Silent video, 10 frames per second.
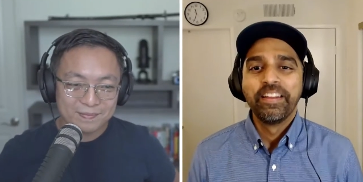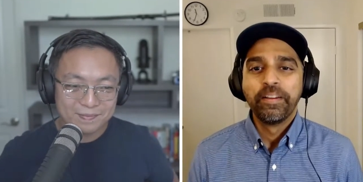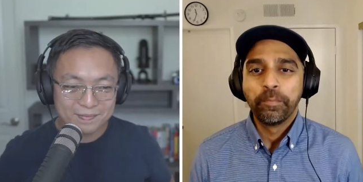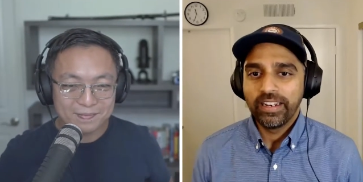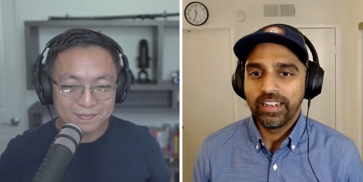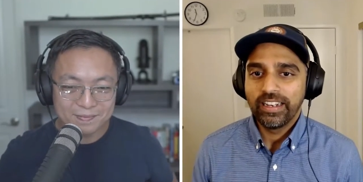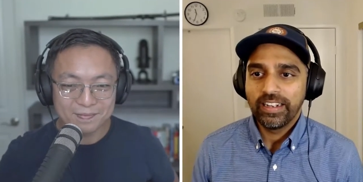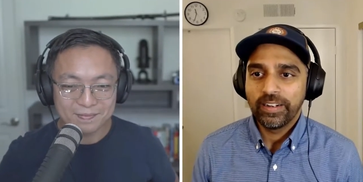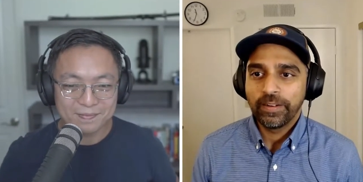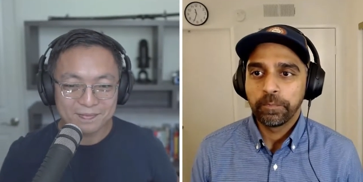Speaker 1: but
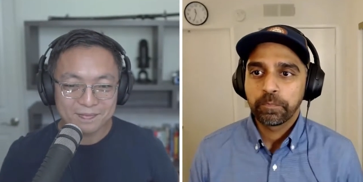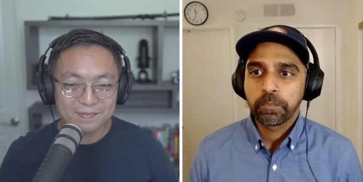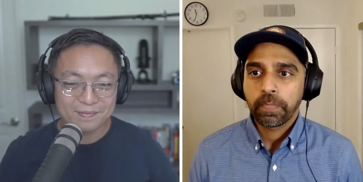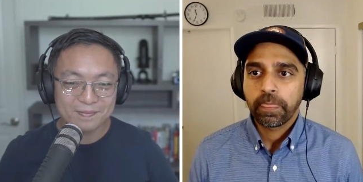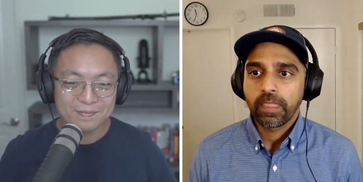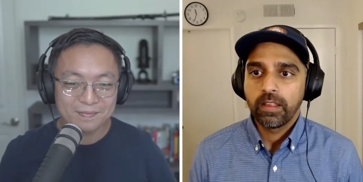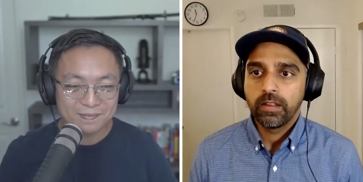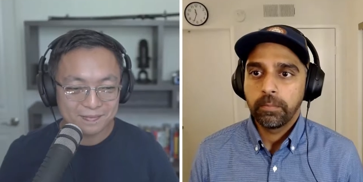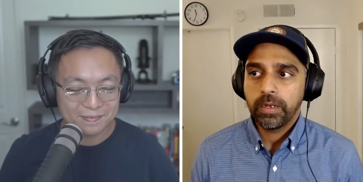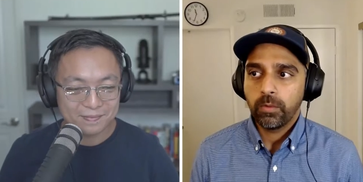um,
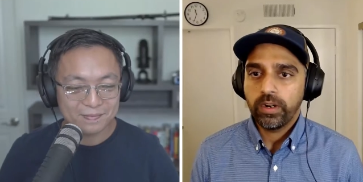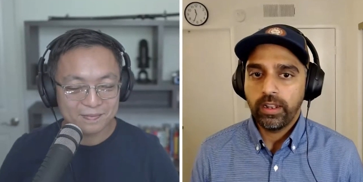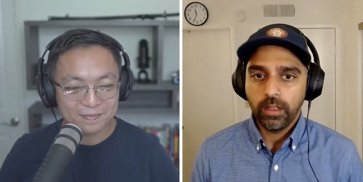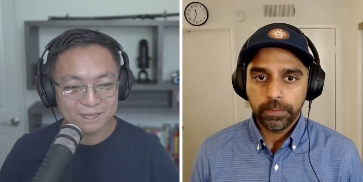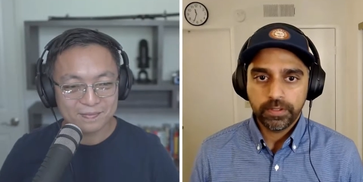but what helps